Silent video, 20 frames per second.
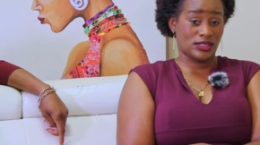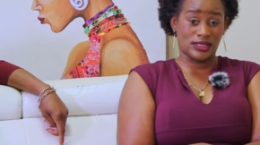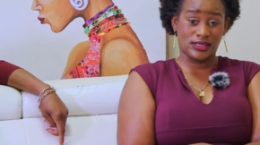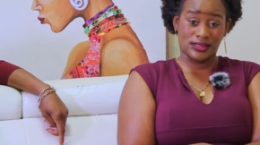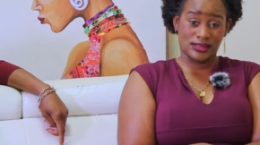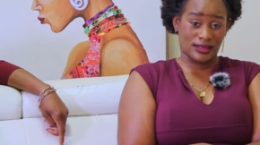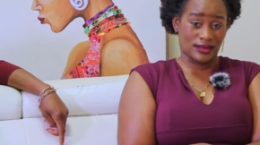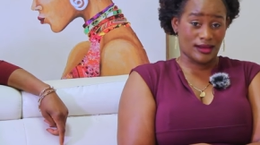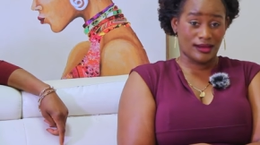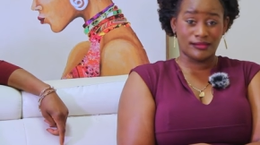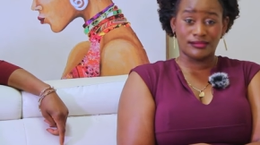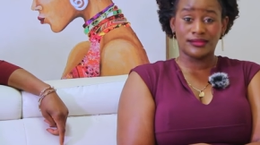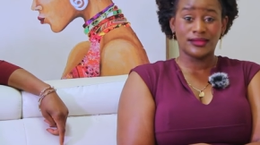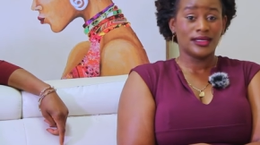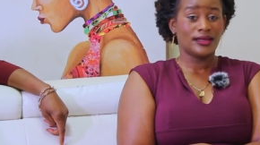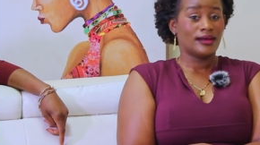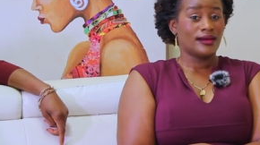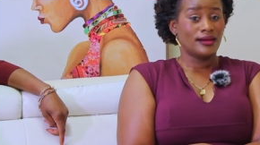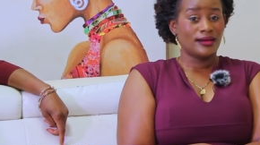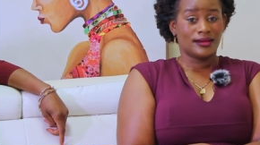kids come,
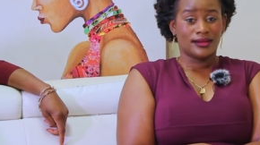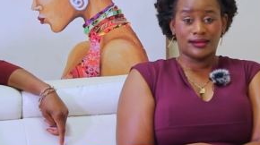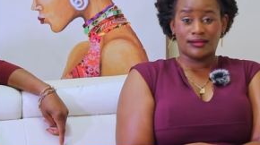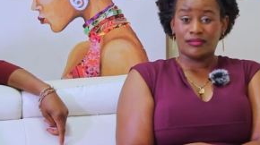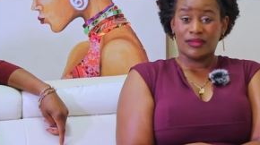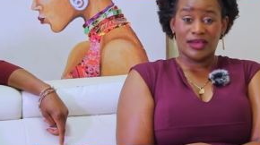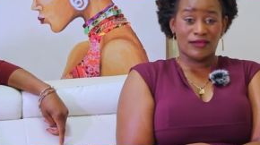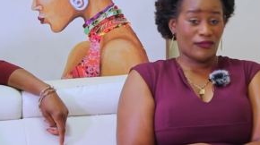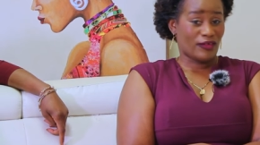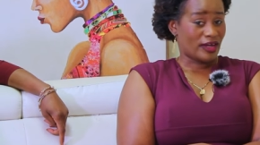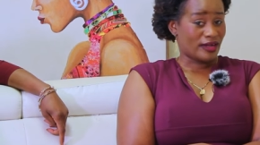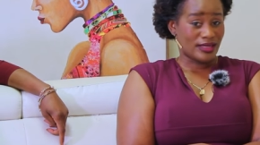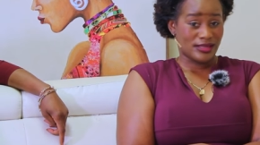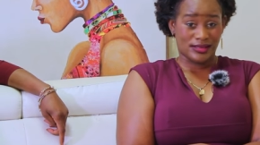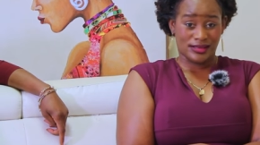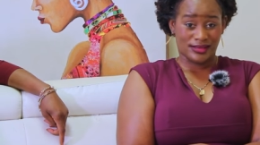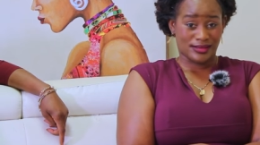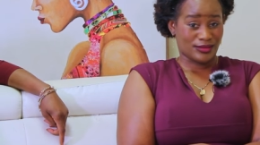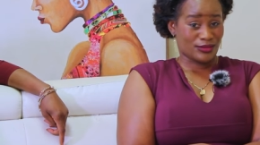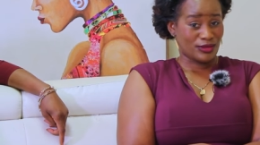my
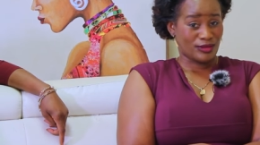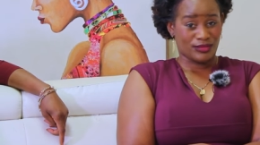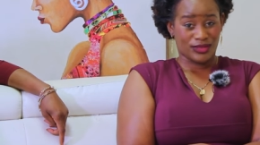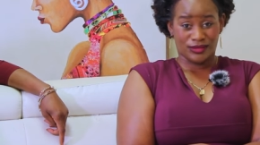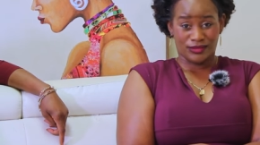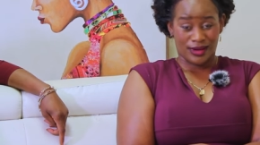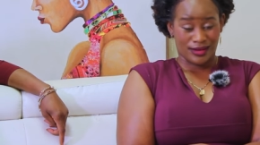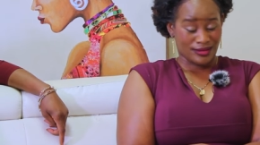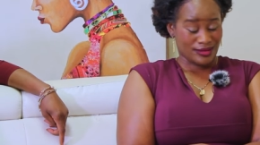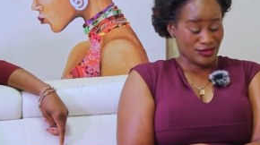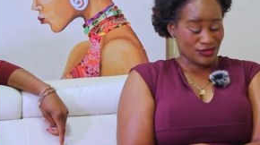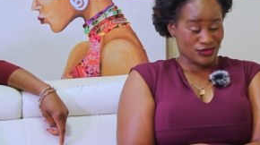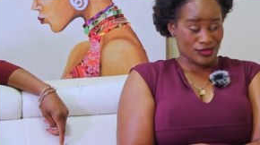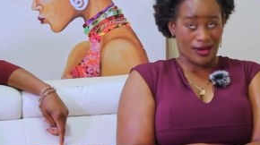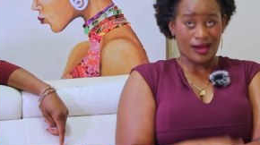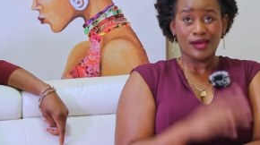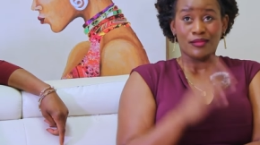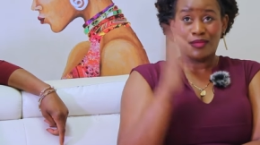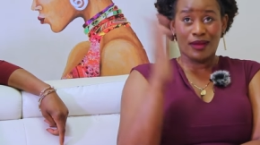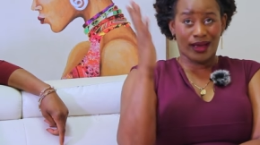finances are going to be running
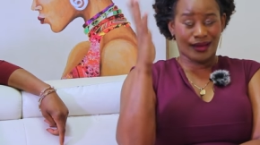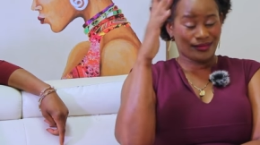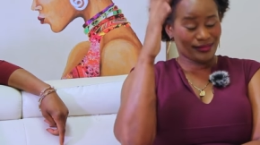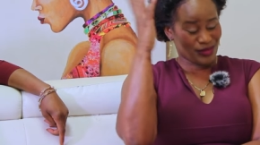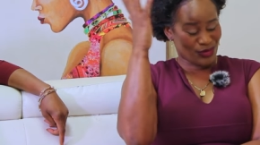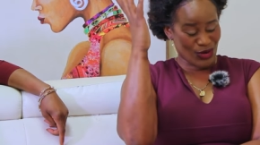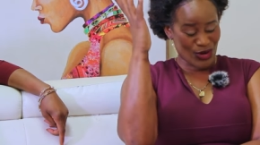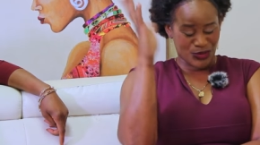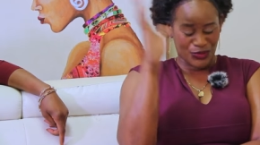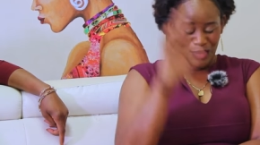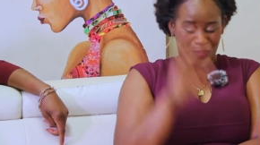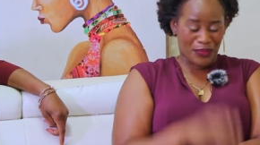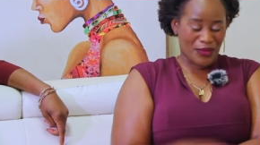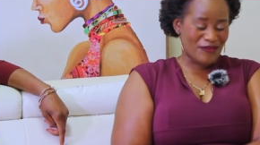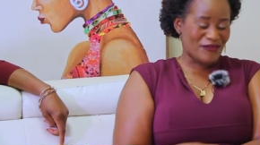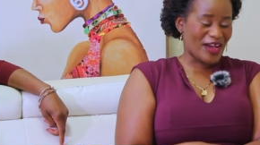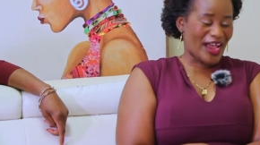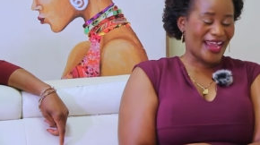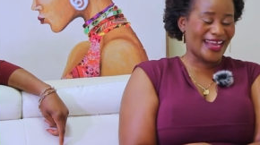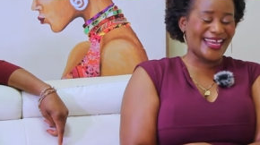dry. But God will
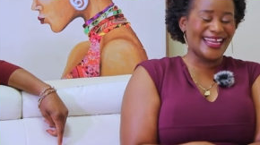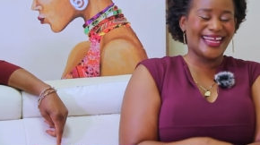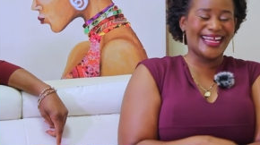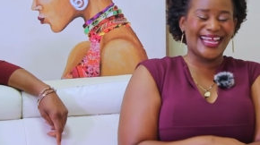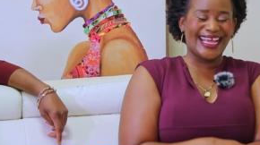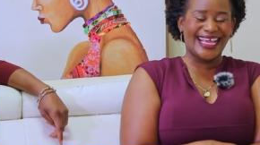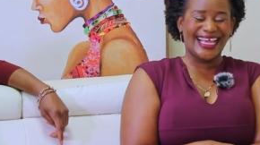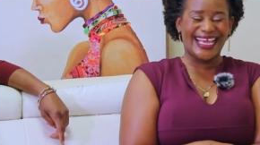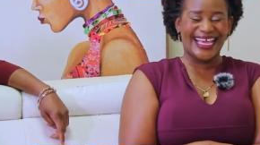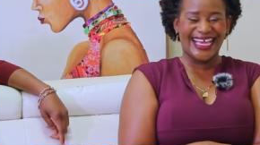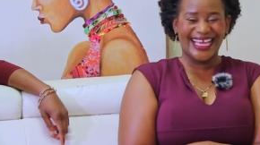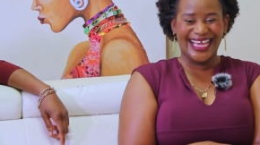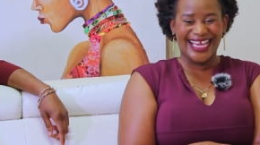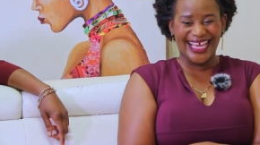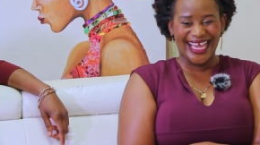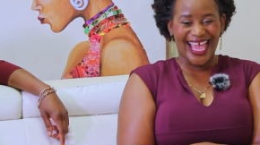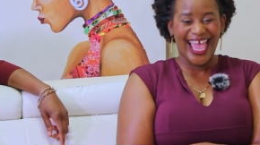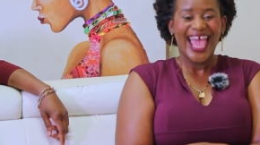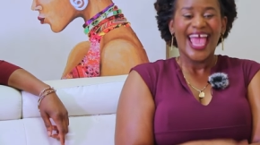provide.